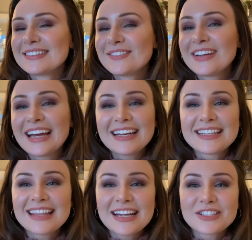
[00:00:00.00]
we
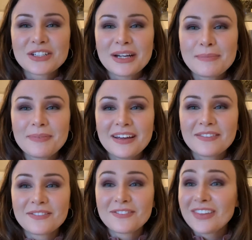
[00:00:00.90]
ended that trip
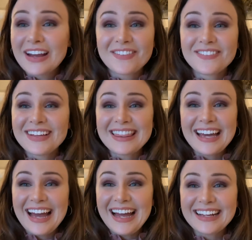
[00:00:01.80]
and like, what the
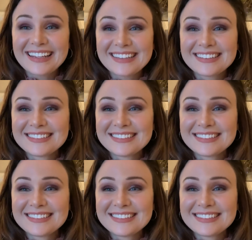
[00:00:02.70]
heck?